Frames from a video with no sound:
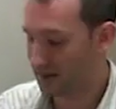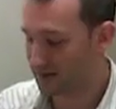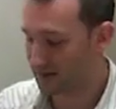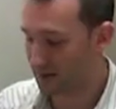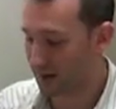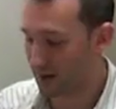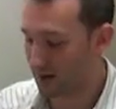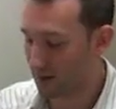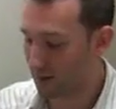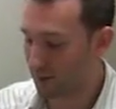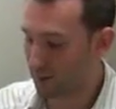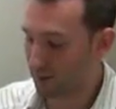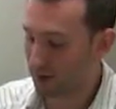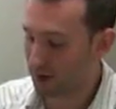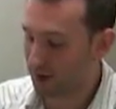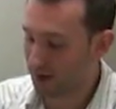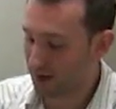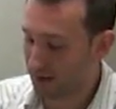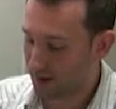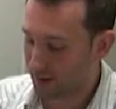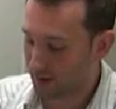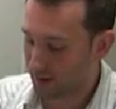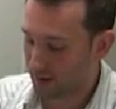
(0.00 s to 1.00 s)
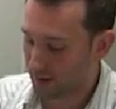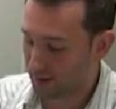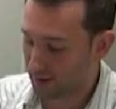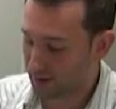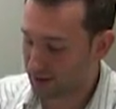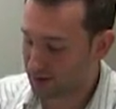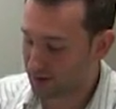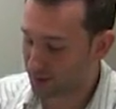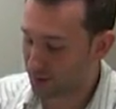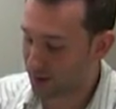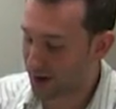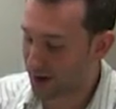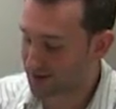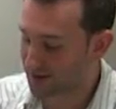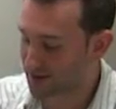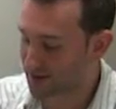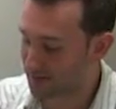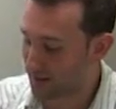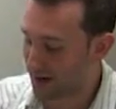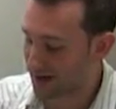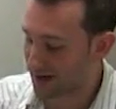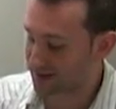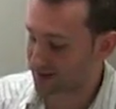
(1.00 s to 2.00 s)
So this price
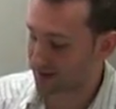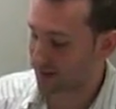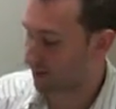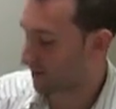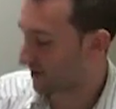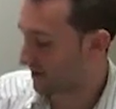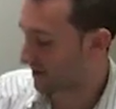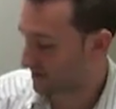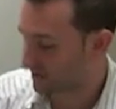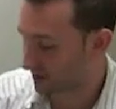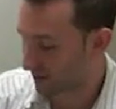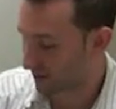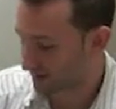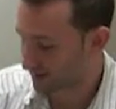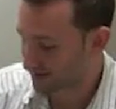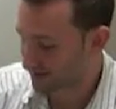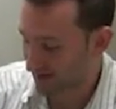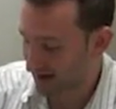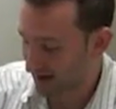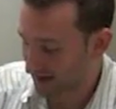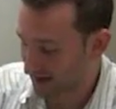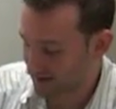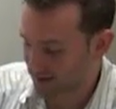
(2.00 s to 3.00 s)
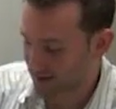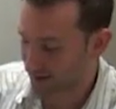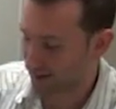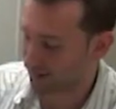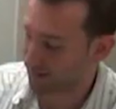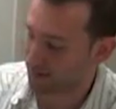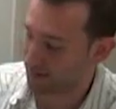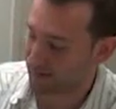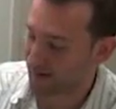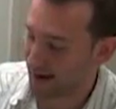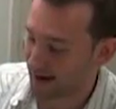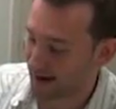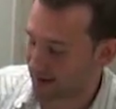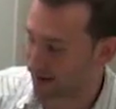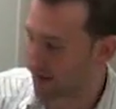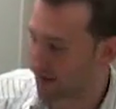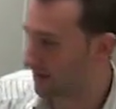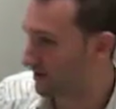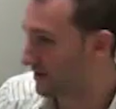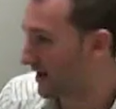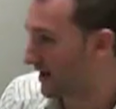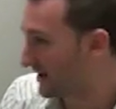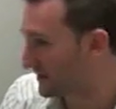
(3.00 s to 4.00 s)
is based on what you told me today. So the fact
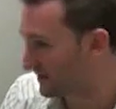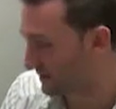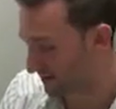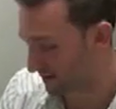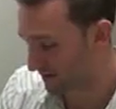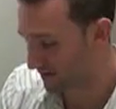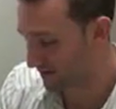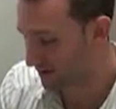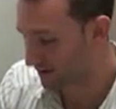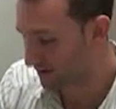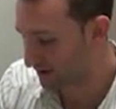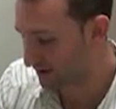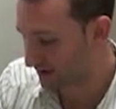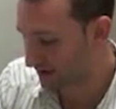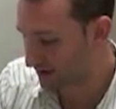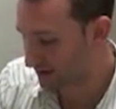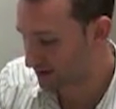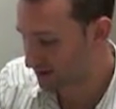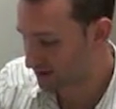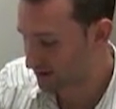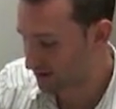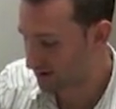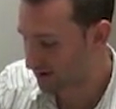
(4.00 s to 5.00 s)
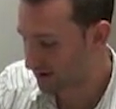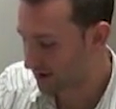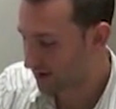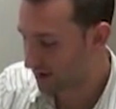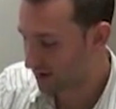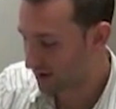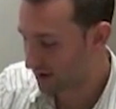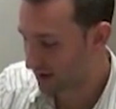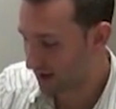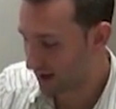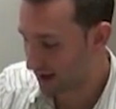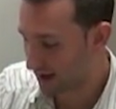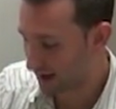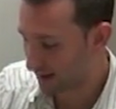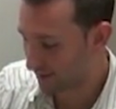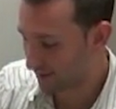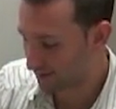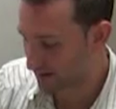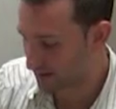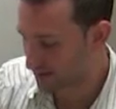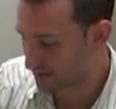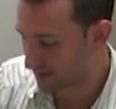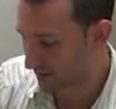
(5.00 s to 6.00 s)
that you guys are 30 each,
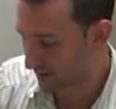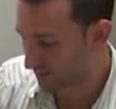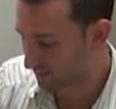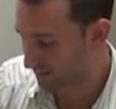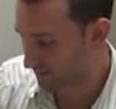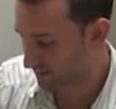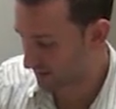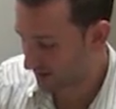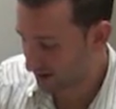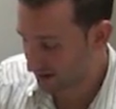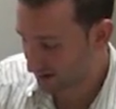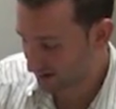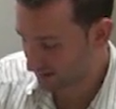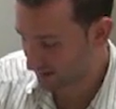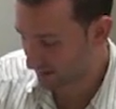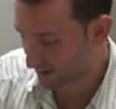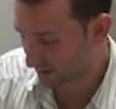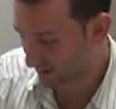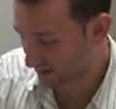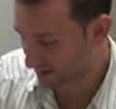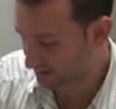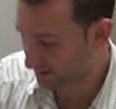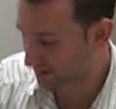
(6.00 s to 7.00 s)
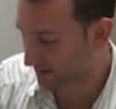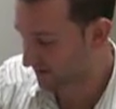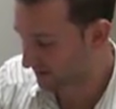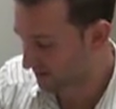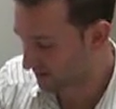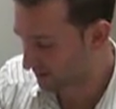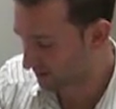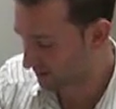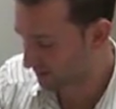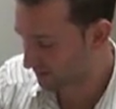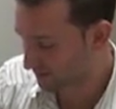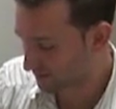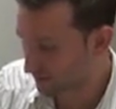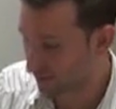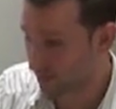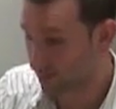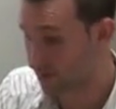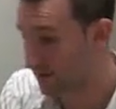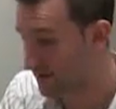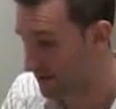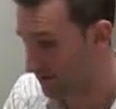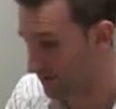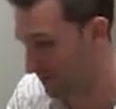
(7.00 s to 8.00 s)
he smokes, but
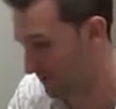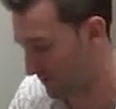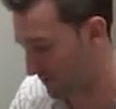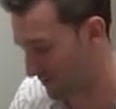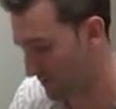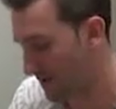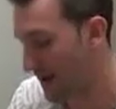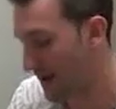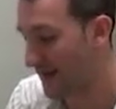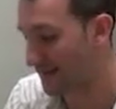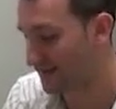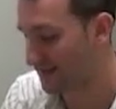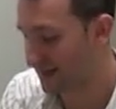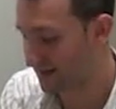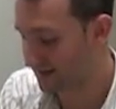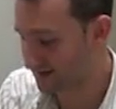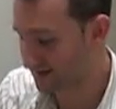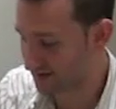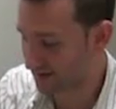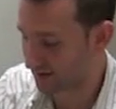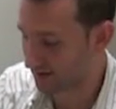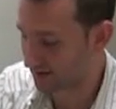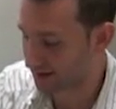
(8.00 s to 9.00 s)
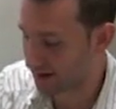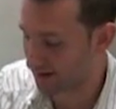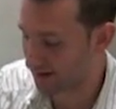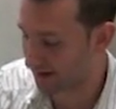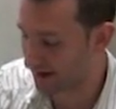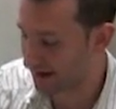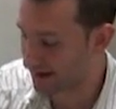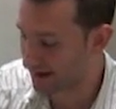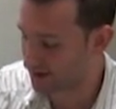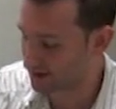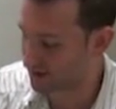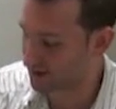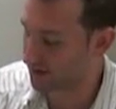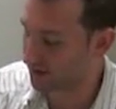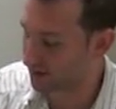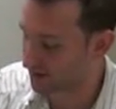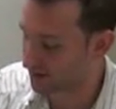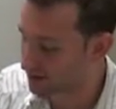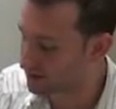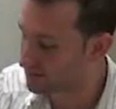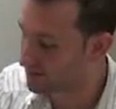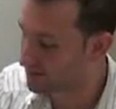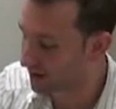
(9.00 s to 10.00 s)
he has had a cigarette in the last year
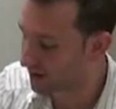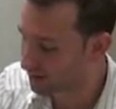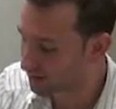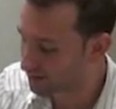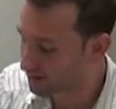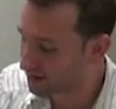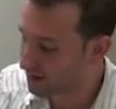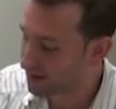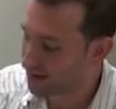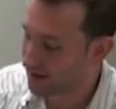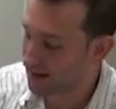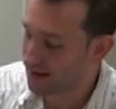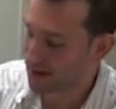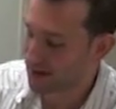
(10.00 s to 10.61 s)
and you don't.